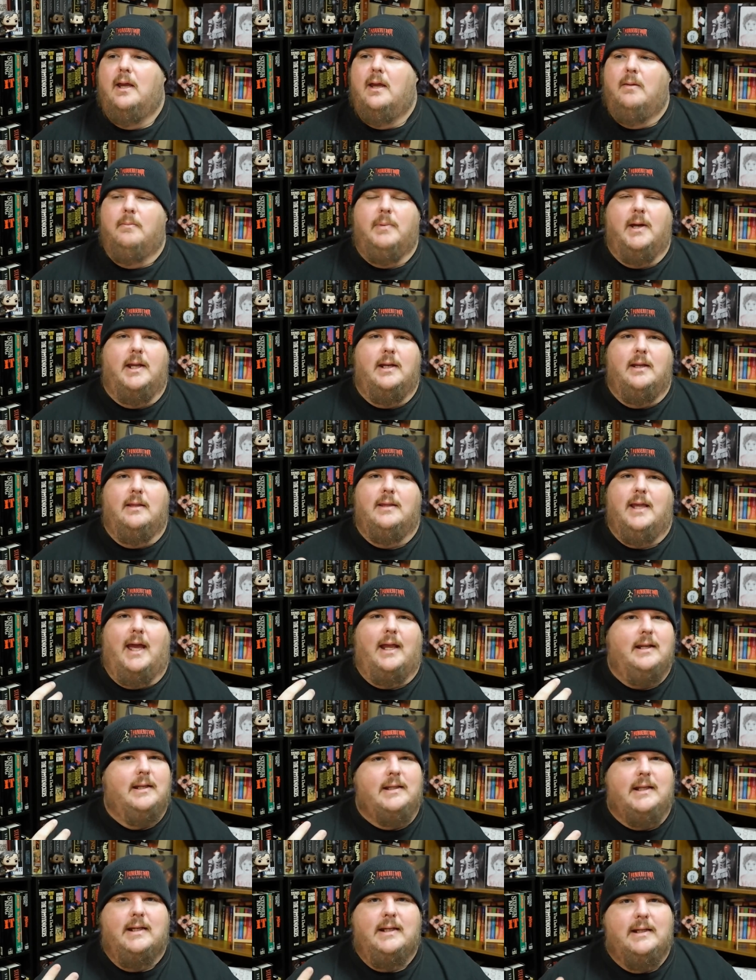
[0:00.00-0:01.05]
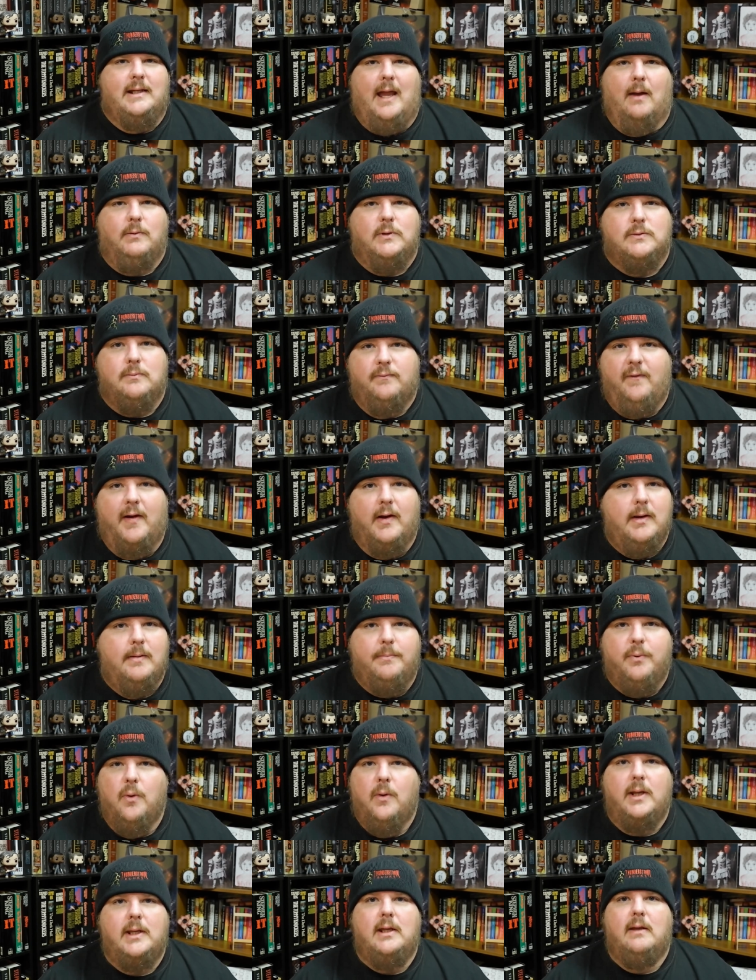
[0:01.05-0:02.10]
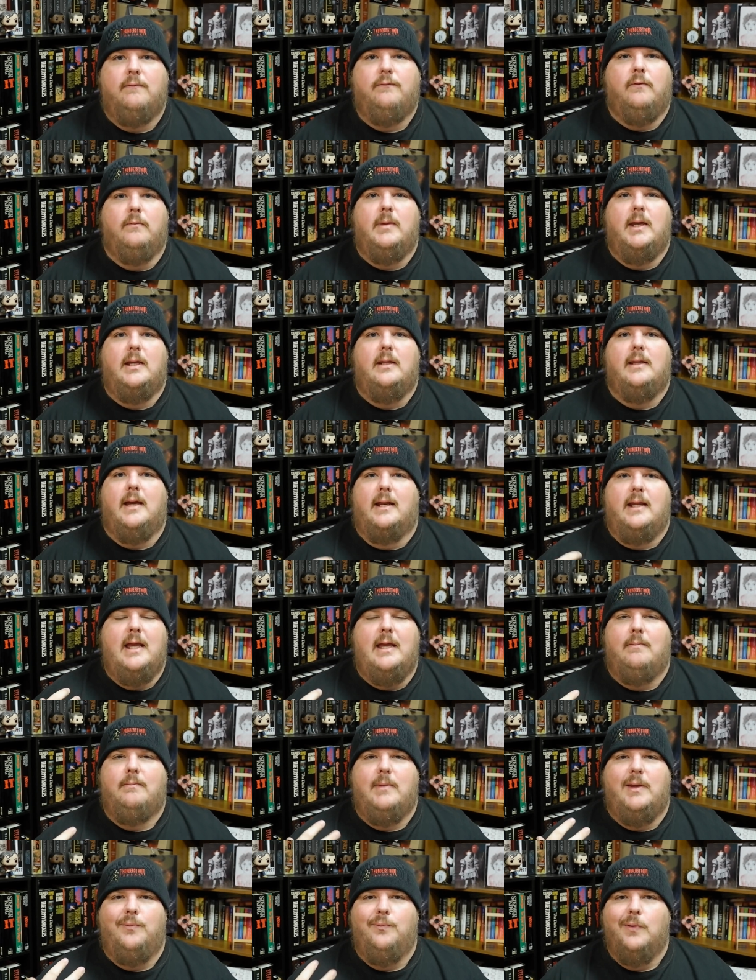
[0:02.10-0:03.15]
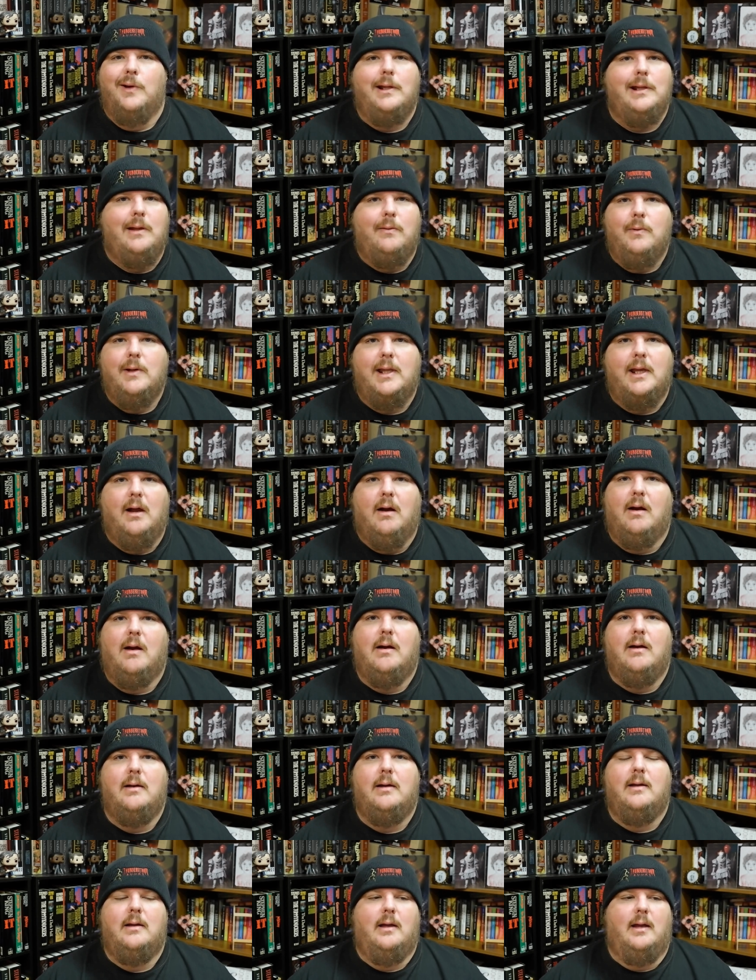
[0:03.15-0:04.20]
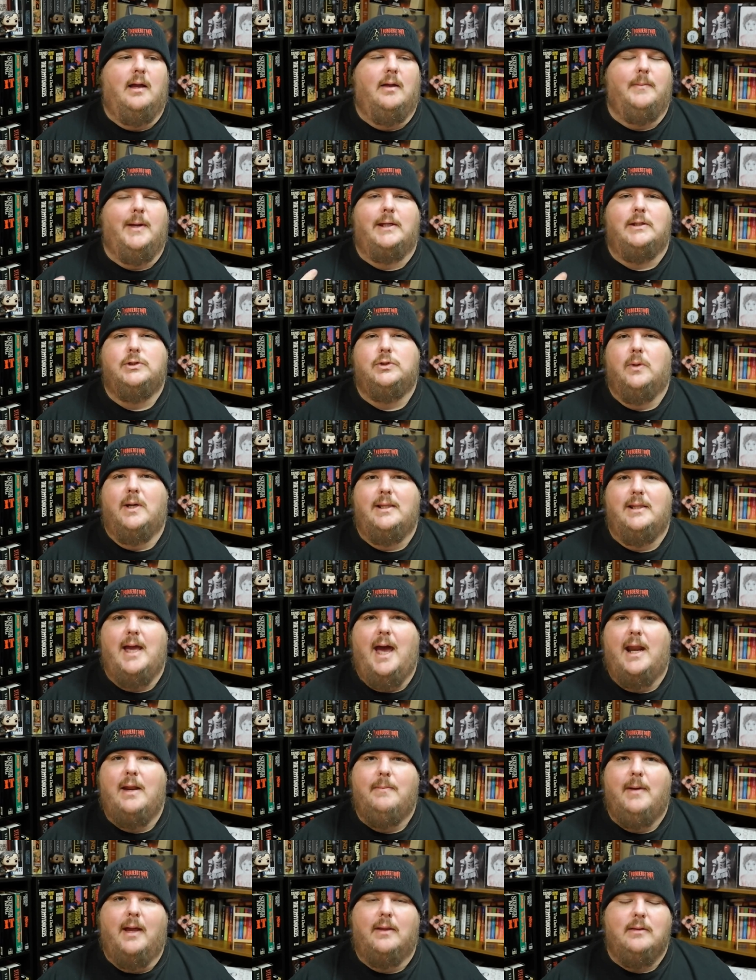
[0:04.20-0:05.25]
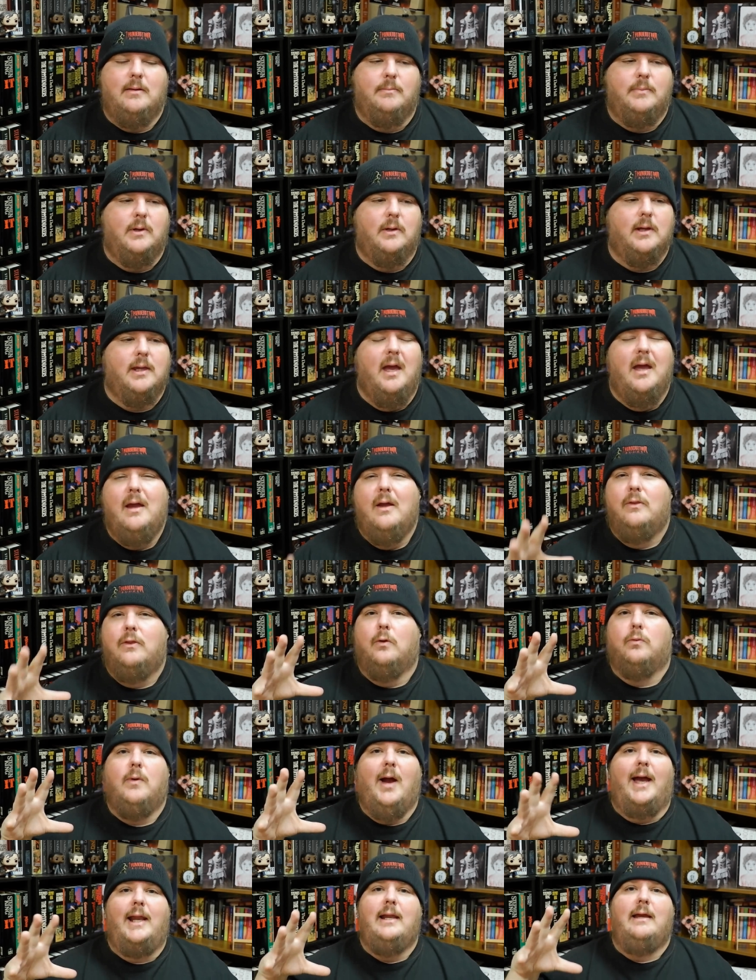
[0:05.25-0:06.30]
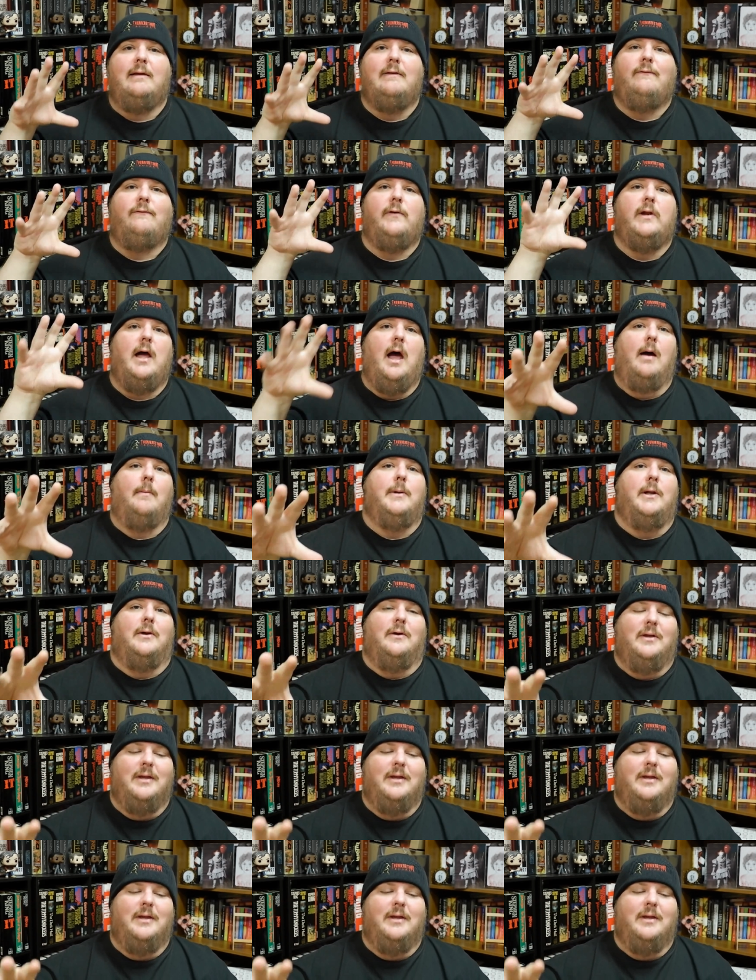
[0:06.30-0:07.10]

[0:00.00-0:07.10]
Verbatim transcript: but that that was very poignant for me. That hit me really, really hard. Um, I enjoyed that about the book. The writing is phenomenal.